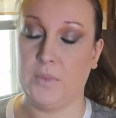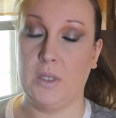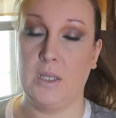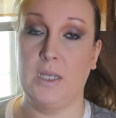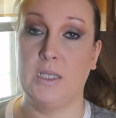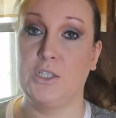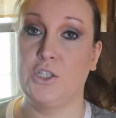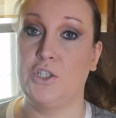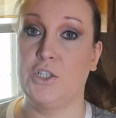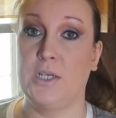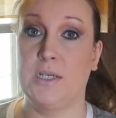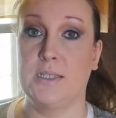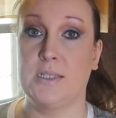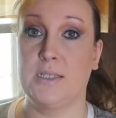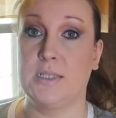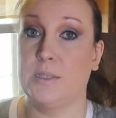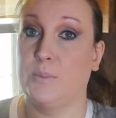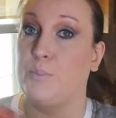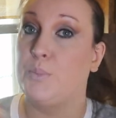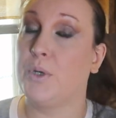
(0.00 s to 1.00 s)
It's
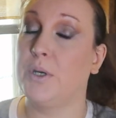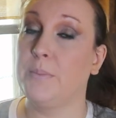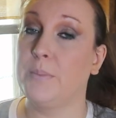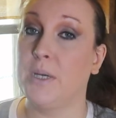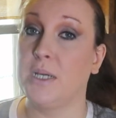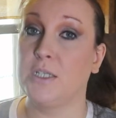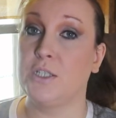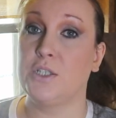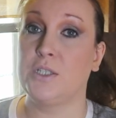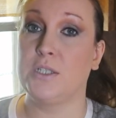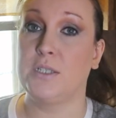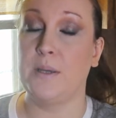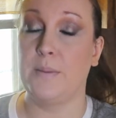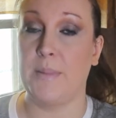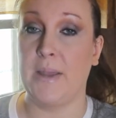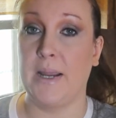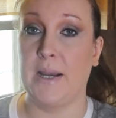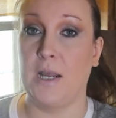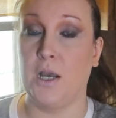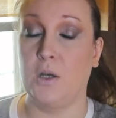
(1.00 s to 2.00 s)
just pretty much
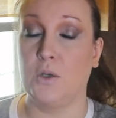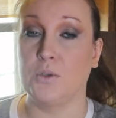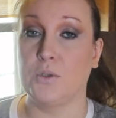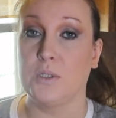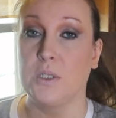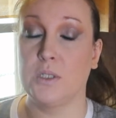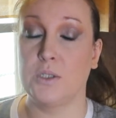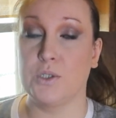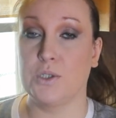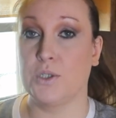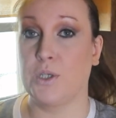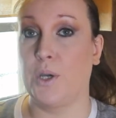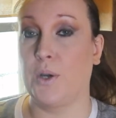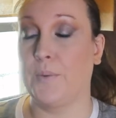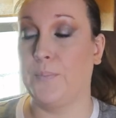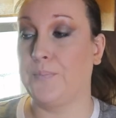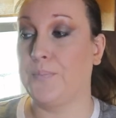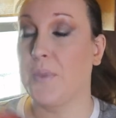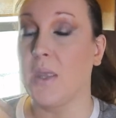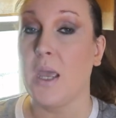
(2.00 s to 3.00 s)
tomatoes.
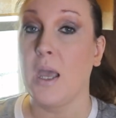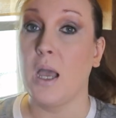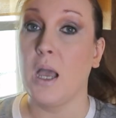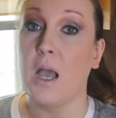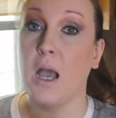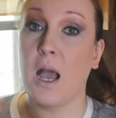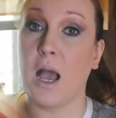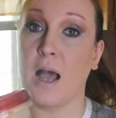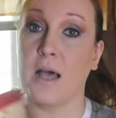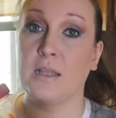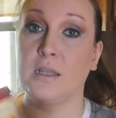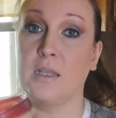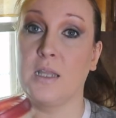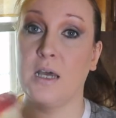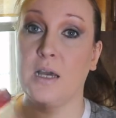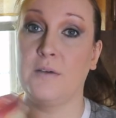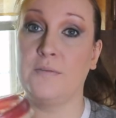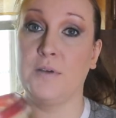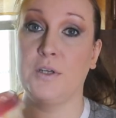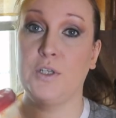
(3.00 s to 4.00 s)
So I
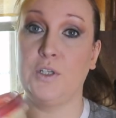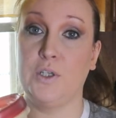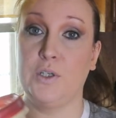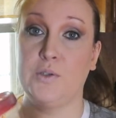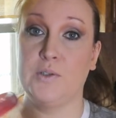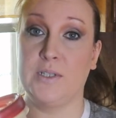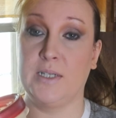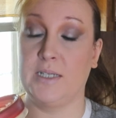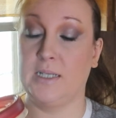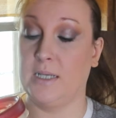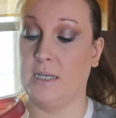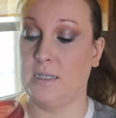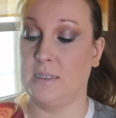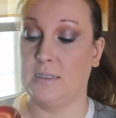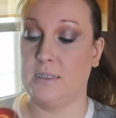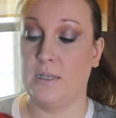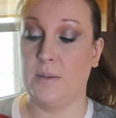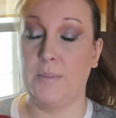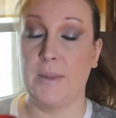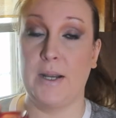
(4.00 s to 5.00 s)
love using
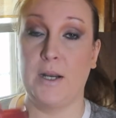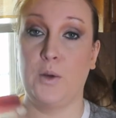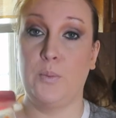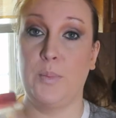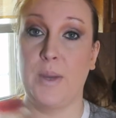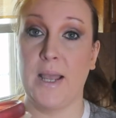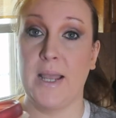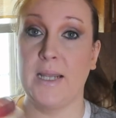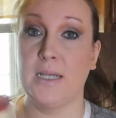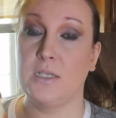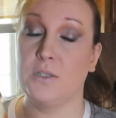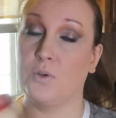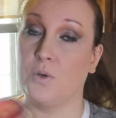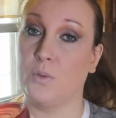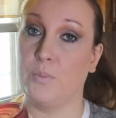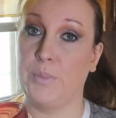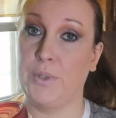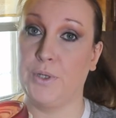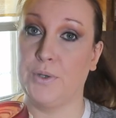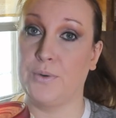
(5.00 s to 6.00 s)
tomato paste
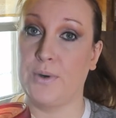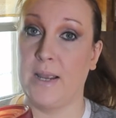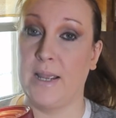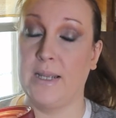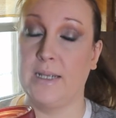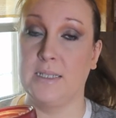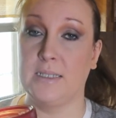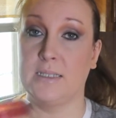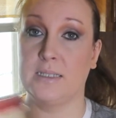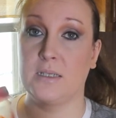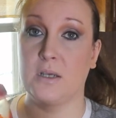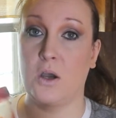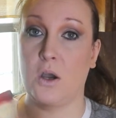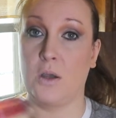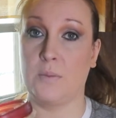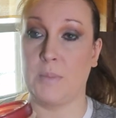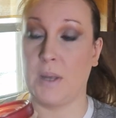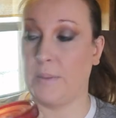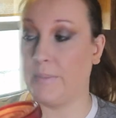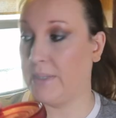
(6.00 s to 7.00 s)
or purees
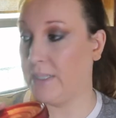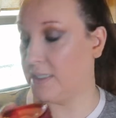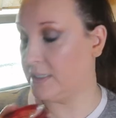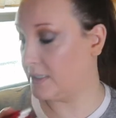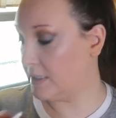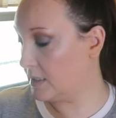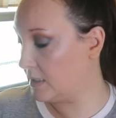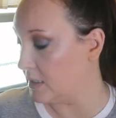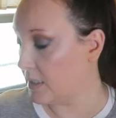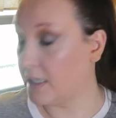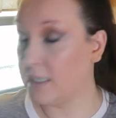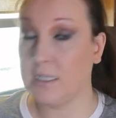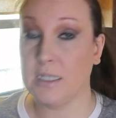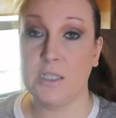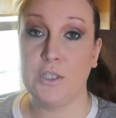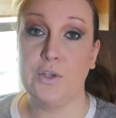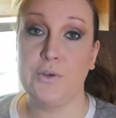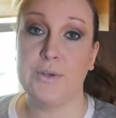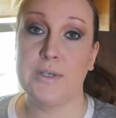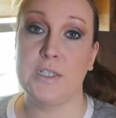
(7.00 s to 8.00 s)
on my pizzas, and
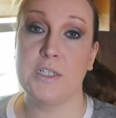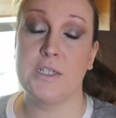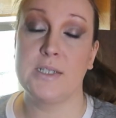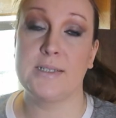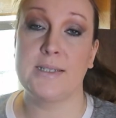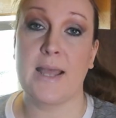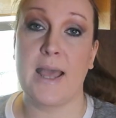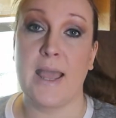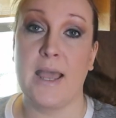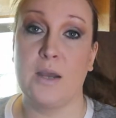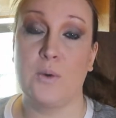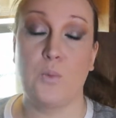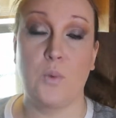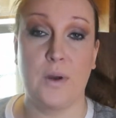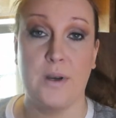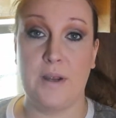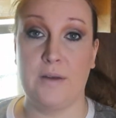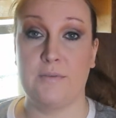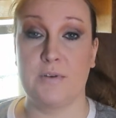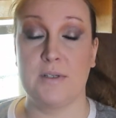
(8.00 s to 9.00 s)
then you can just add
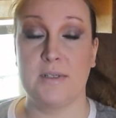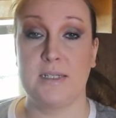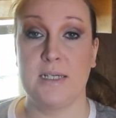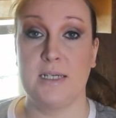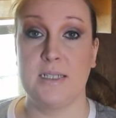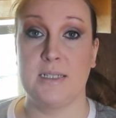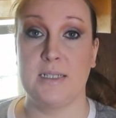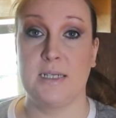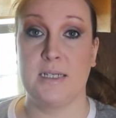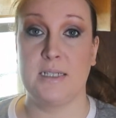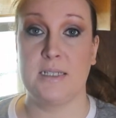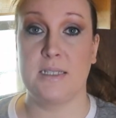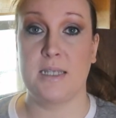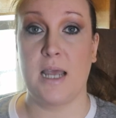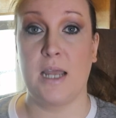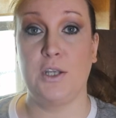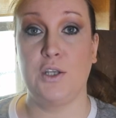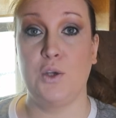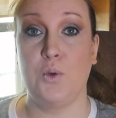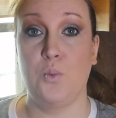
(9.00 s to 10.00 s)
whatever seasonings
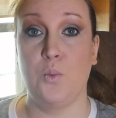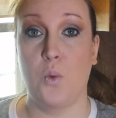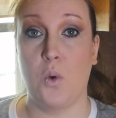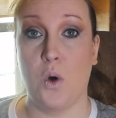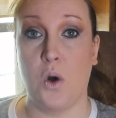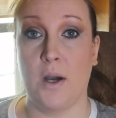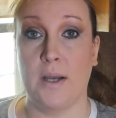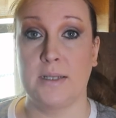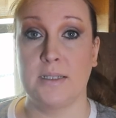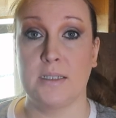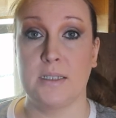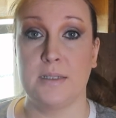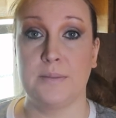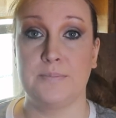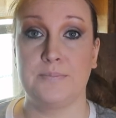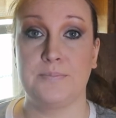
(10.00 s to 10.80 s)
that you want.